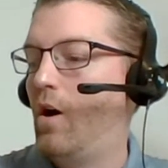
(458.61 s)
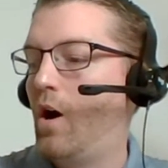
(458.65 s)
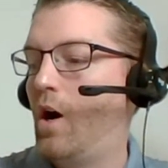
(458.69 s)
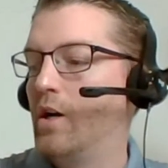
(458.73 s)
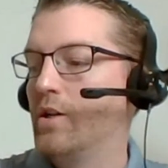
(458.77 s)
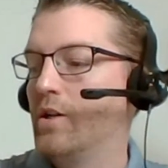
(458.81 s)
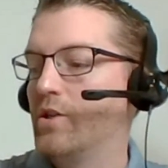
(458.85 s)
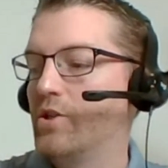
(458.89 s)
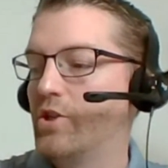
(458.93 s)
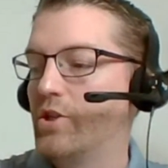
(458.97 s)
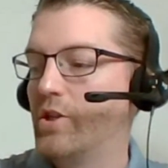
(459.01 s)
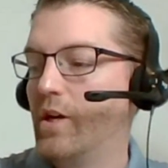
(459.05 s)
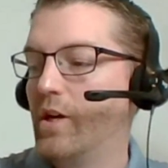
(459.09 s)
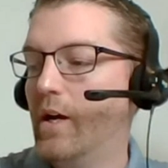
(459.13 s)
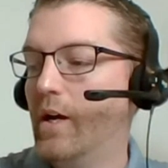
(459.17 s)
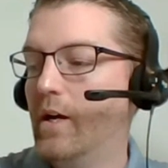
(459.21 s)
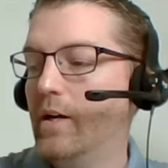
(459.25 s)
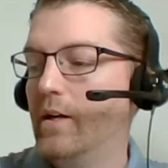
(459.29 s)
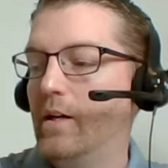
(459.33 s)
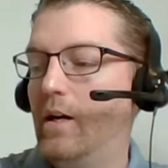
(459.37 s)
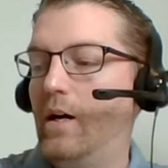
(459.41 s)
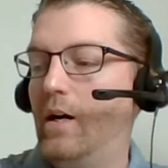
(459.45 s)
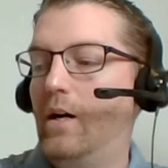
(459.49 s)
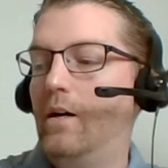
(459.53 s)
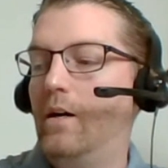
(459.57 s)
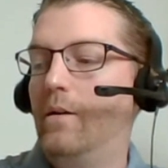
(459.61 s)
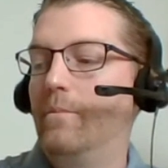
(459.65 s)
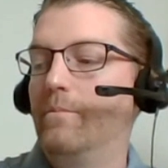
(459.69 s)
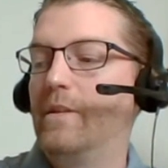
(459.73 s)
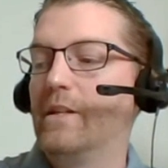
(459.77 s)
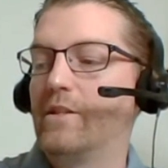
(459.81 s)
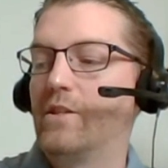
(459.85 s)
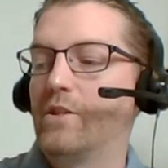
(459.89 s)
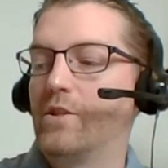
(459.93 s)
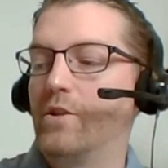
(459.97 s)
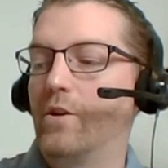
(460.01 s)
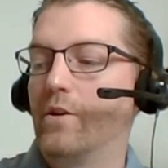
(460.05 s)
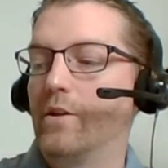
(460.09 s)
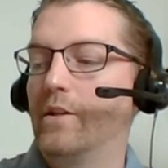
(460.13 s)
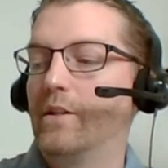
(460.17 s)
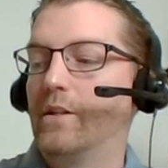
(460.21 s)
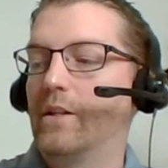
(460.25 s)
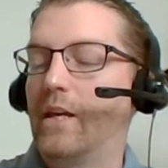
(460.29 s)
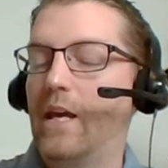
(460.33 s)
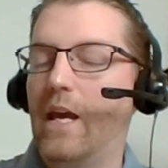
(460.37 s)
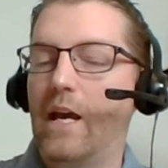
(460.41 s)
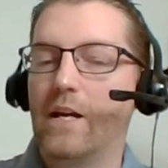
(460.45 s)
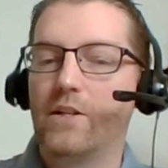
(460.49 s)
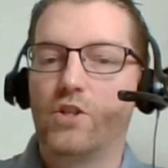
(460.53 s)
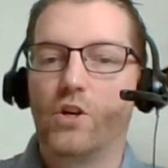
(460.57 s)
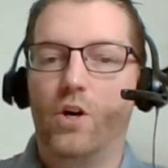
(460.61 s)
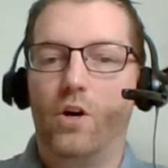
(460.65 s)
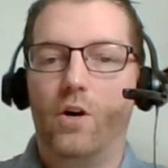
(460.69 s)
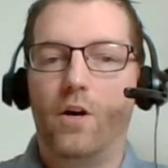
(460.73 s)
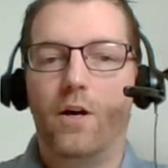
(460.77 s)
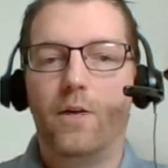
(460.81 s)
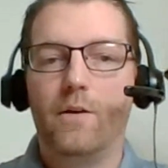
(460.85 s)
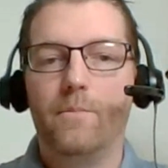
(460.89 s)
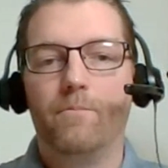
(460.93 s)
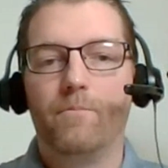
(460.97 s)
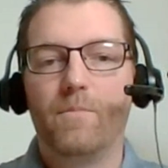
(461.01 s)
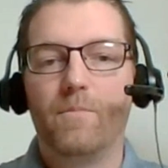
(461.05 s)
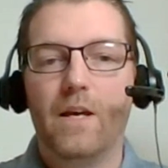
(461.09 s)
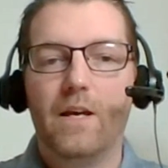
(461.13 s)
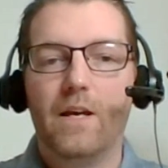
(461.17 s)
launched um, that started to catch on